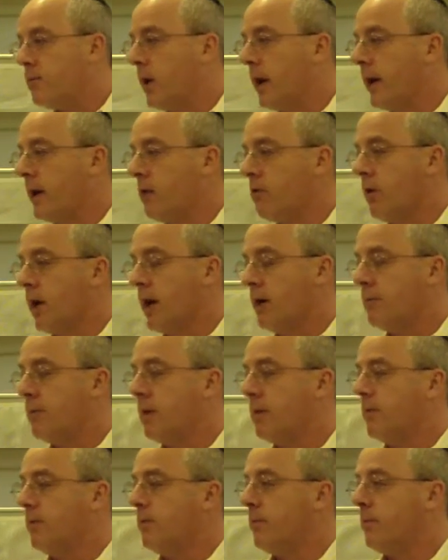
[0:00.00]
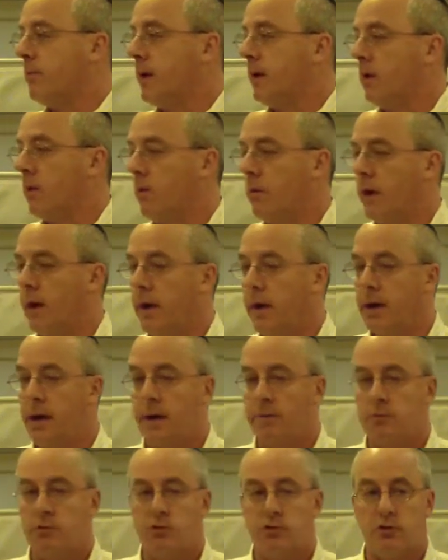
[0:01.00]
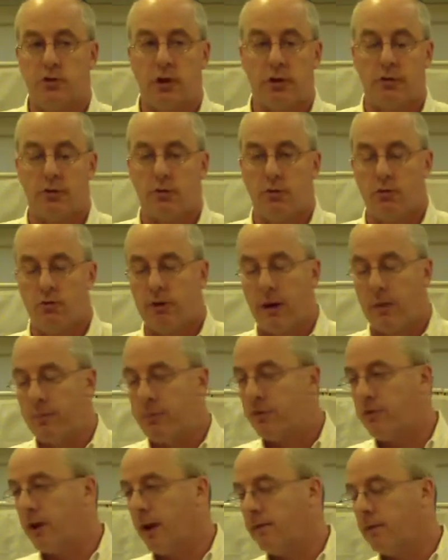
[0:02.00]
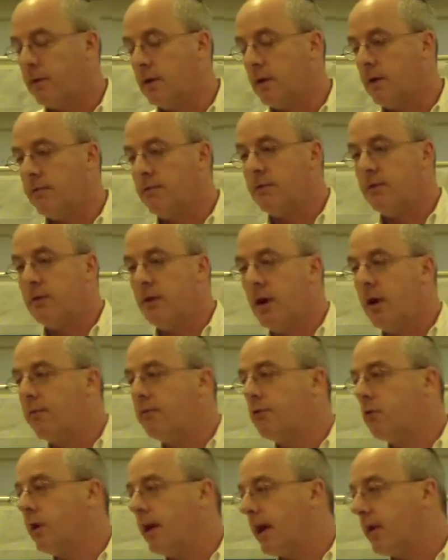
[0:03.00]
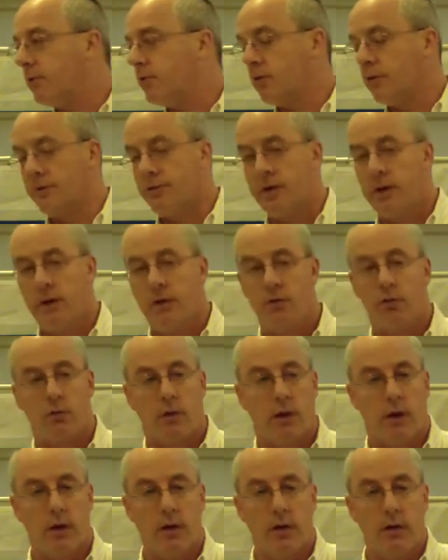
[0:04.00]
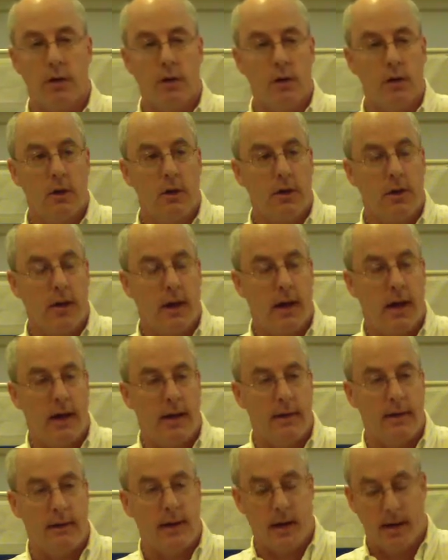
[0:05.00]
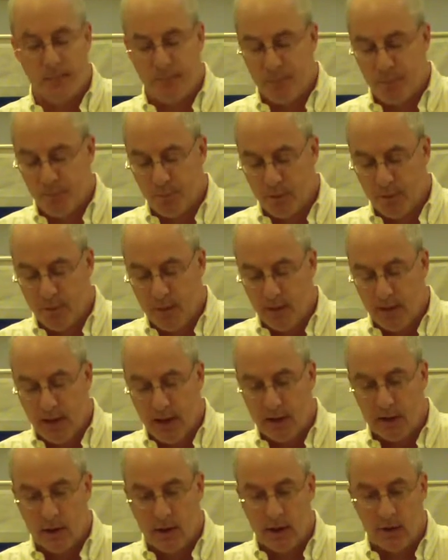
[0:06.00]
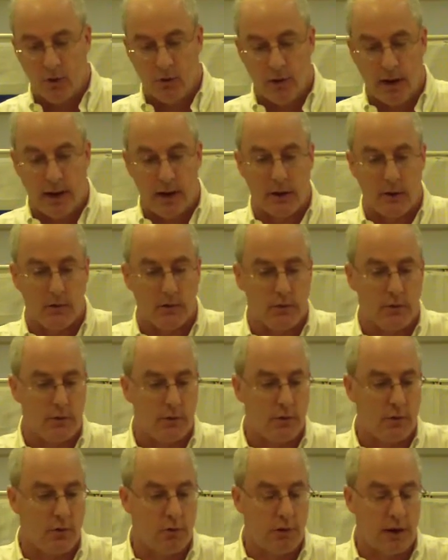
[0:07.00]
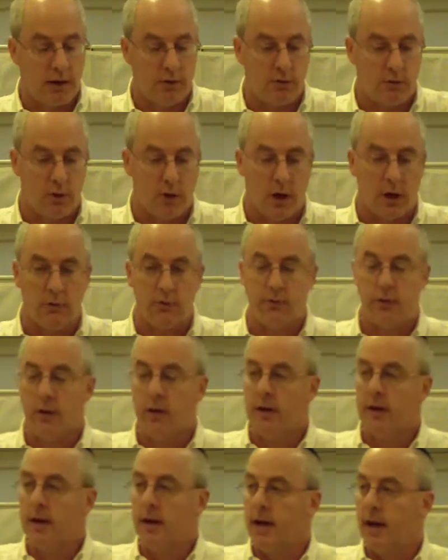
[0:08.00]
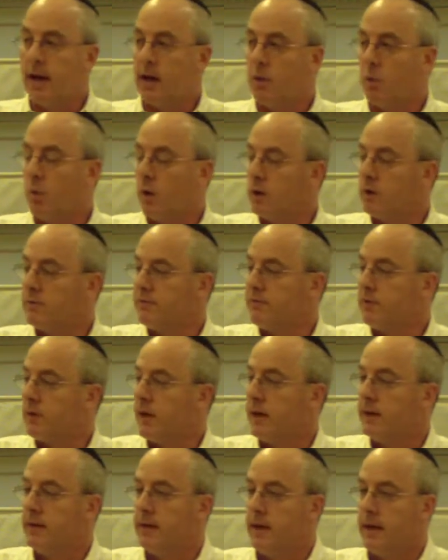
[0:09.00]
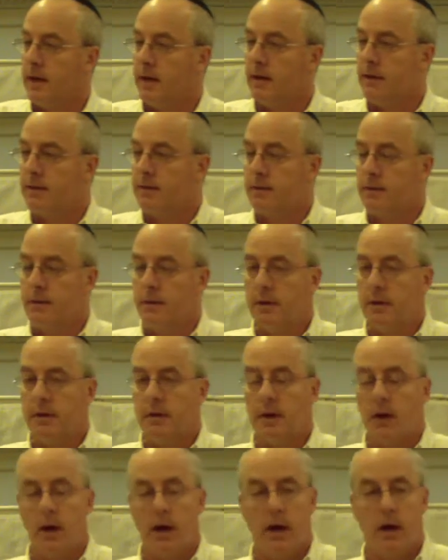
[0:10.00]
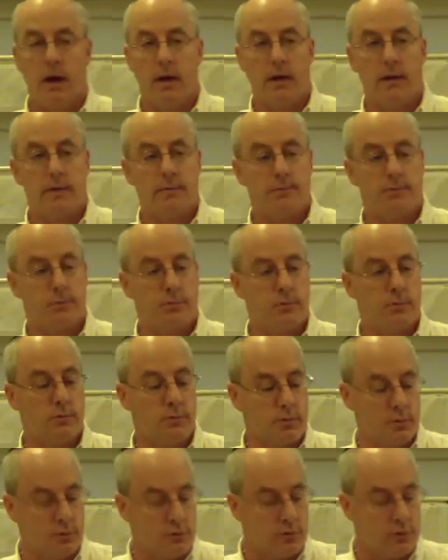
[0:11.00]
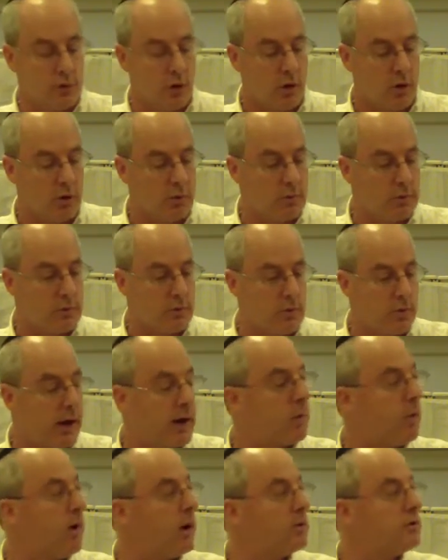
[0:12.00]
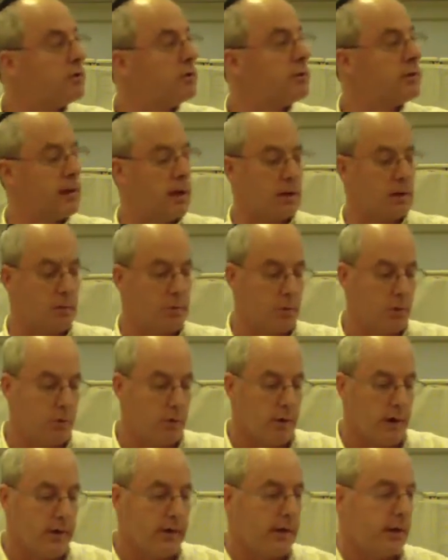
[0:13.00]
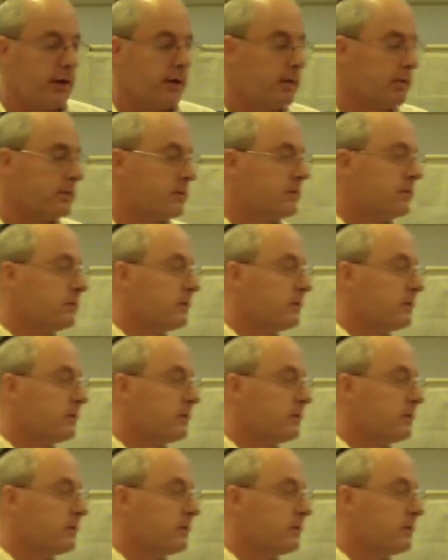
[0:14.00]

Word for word: Brian Grodman, by the way, and I'm just representative of New Hampshire for Israel. And, um, and, and, Greg is, Greg Saltz had a wonderful idea. Uh, so Greg, why don't you tell them your idea?